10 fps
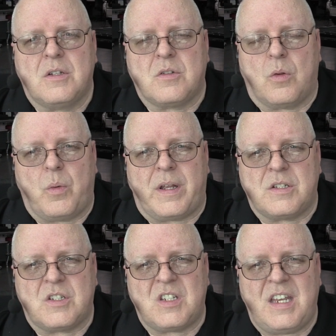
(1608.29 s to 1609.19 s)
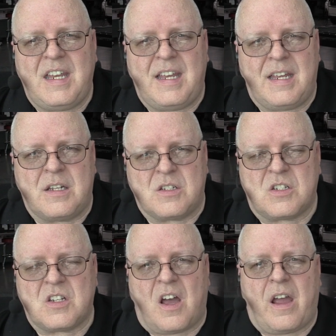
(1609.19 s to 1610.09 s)
so that we can see
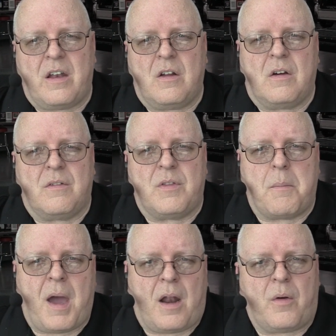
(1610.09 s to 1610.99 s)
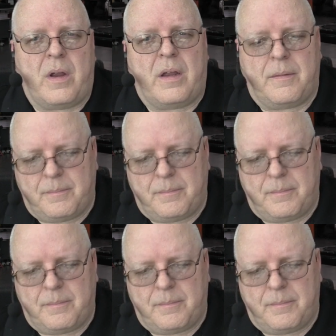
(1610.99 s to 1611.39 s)
inside of the battery.